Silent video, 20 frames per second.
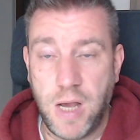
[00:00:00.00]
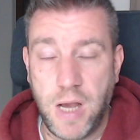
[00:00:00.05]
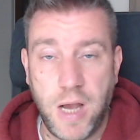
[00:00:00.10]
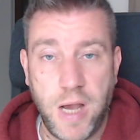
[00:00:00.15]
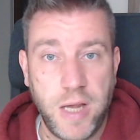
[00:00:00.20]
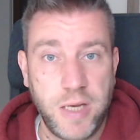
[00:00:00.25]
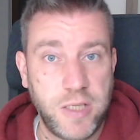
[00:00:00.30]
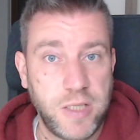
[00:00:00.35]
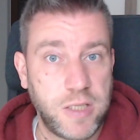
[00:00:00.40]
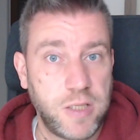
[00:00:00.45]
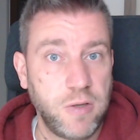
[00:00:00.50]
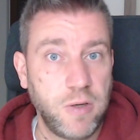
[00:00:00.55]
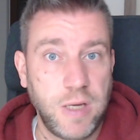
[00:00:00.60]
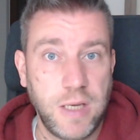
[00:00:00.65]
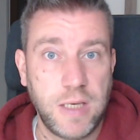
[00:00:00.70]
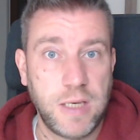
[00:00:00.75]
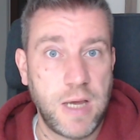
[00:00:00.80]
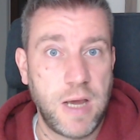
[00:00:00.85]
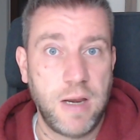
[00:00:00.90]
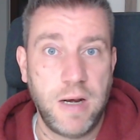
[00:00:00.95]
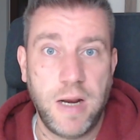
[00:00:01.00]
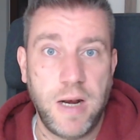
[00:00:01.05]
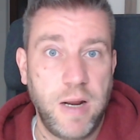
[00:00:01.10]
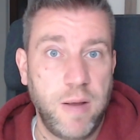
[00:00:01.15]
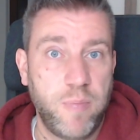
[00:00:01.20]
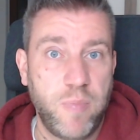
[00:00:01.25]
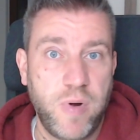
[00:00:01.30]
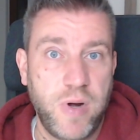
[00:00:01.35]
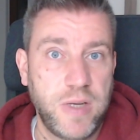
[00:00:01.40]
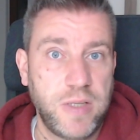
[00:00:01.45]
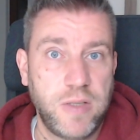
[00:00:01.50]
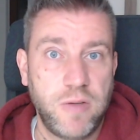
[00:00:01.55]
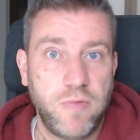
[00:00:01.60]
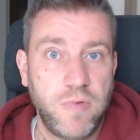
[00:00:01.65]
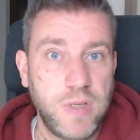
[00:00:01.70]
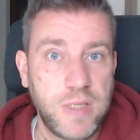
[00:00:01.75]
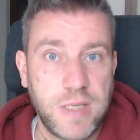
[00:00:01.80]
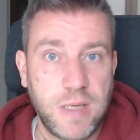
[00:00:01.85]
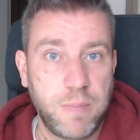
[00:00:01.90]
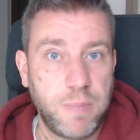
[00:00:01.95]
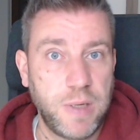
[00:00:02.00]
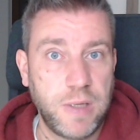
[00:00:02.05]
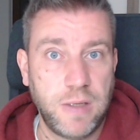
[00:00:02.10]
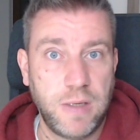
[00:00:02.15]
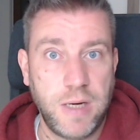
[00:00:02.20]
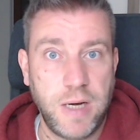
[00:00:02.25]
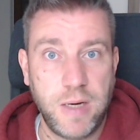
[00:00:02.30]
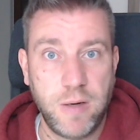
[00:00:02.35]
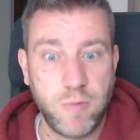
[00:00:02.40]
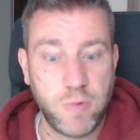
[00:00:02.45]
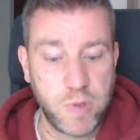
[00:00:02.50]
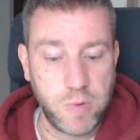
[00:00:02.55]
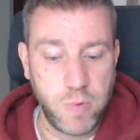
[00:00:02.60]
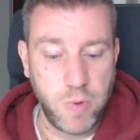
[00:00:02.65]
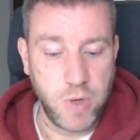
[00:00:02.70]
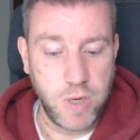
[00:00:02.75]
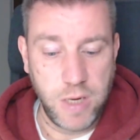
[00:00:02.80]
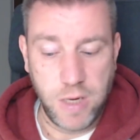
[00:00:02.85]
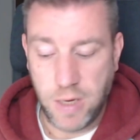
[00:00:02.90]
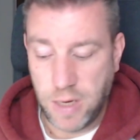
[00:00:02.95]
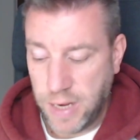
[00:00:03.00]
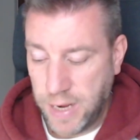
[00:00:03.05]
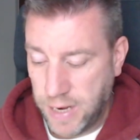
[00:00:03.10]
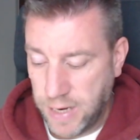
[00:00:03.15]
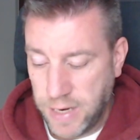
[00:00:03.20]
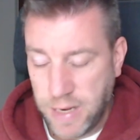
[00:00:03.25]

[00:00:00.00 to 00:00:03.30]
I just took it down and I pressed the reset button and it was working again.